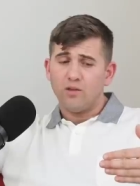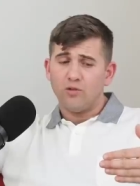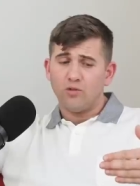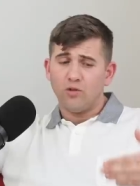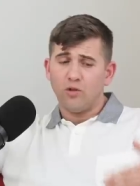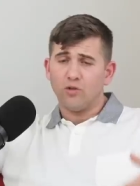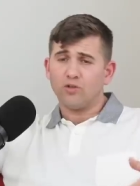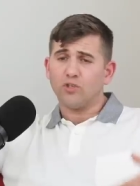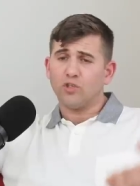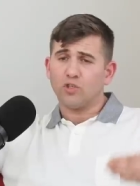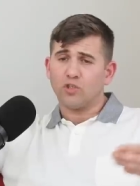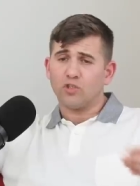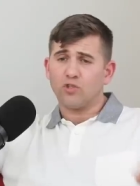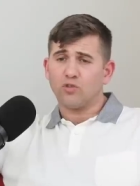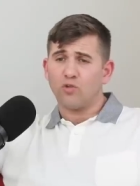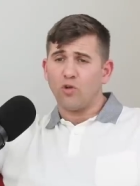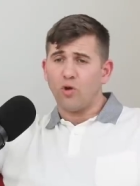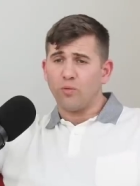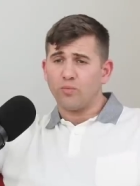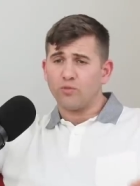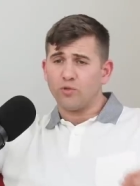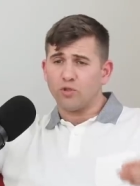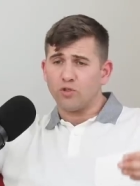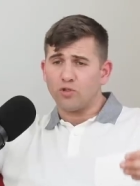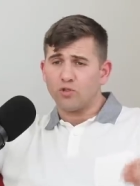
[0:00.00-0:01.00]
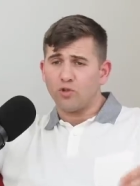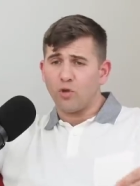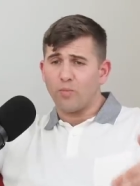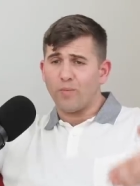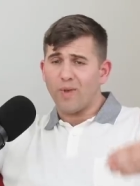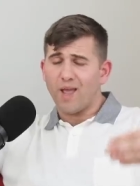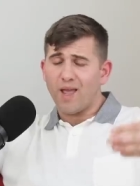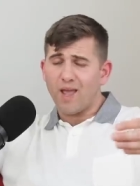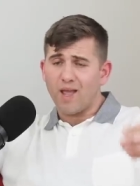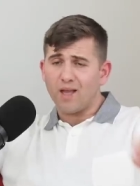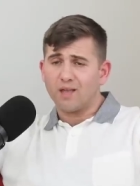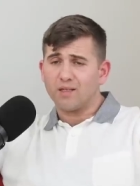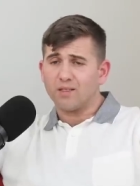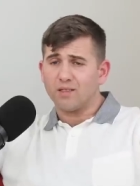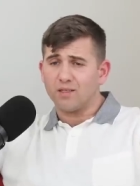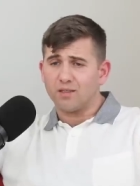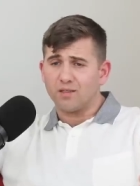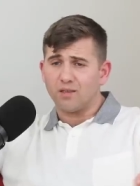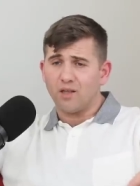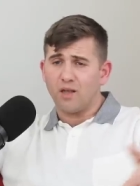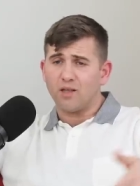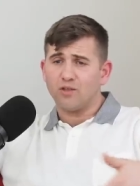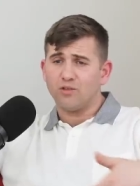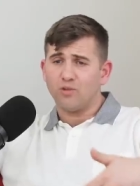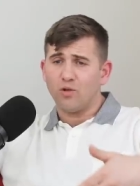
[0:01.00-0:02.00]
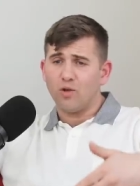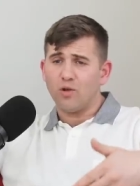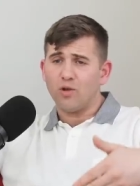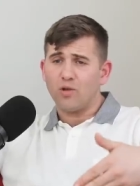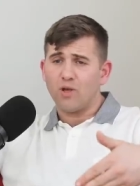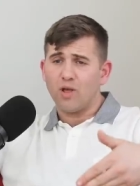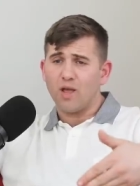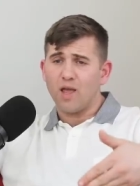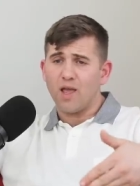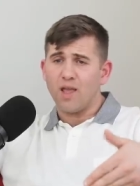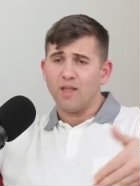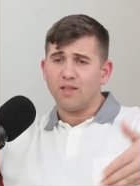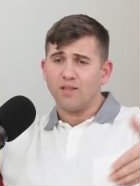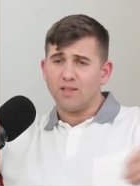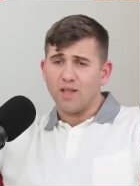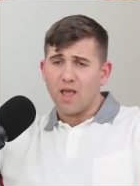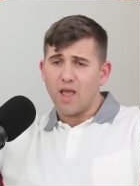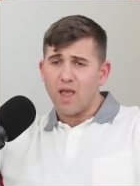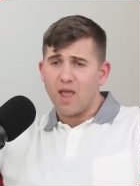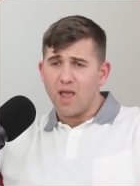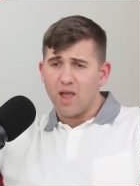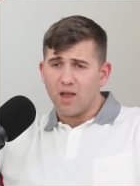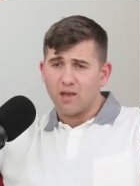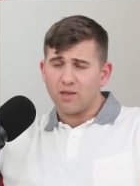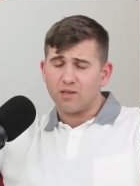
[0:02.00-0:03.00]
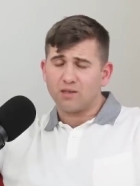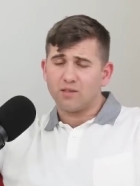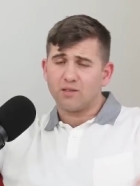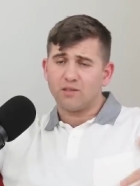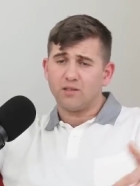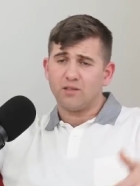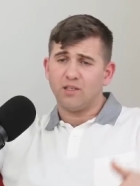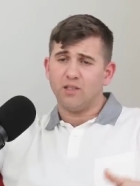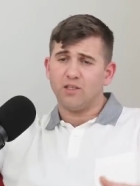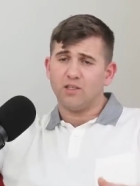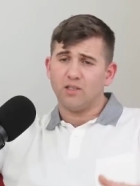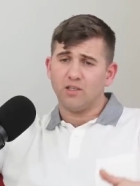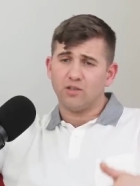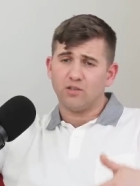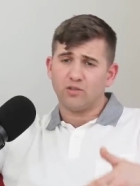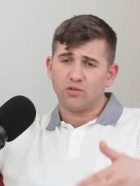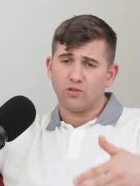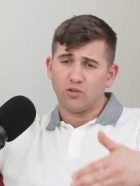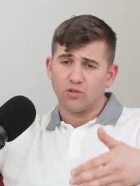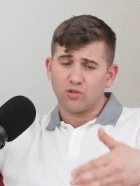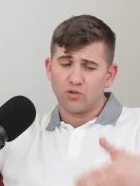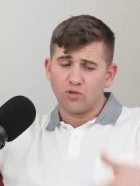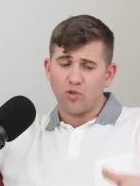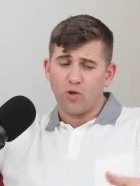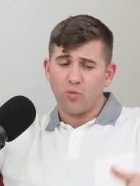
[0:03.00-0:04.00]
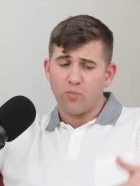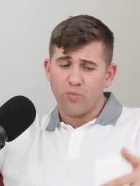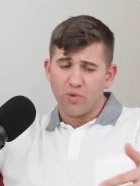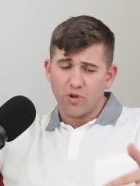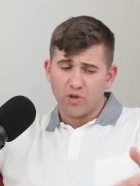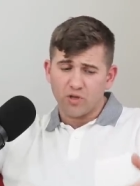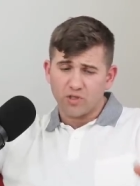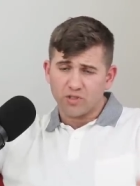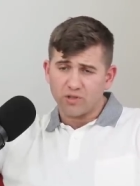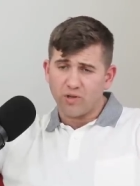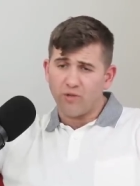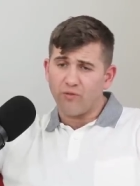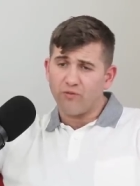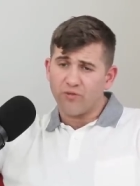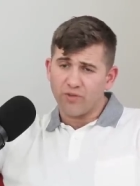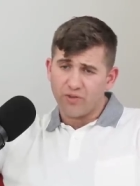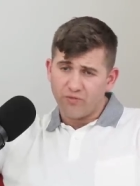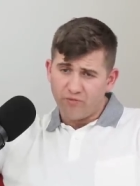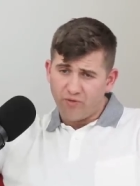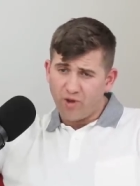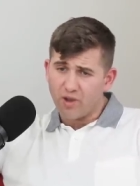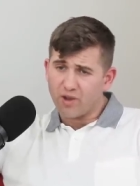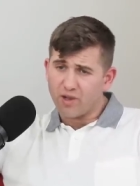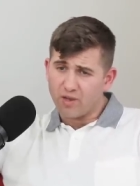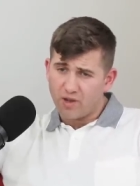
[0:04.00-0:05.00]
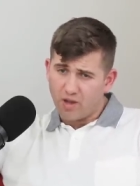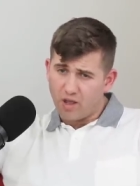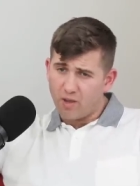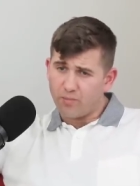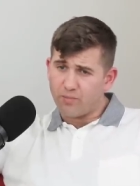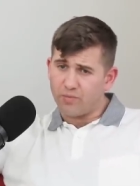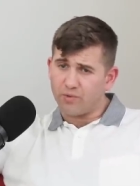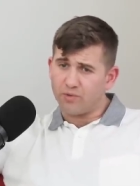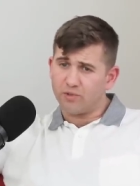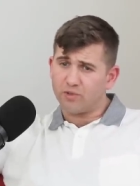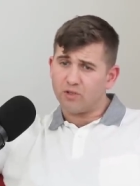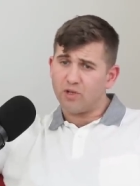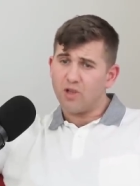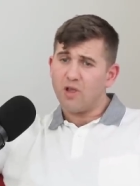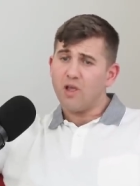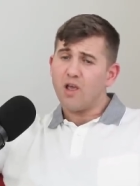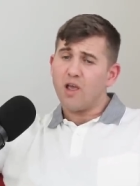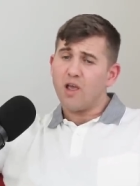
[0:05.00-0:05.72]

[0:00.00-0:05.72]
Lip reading: not to stop exercise, not end X. This is to stop because something fucking happened.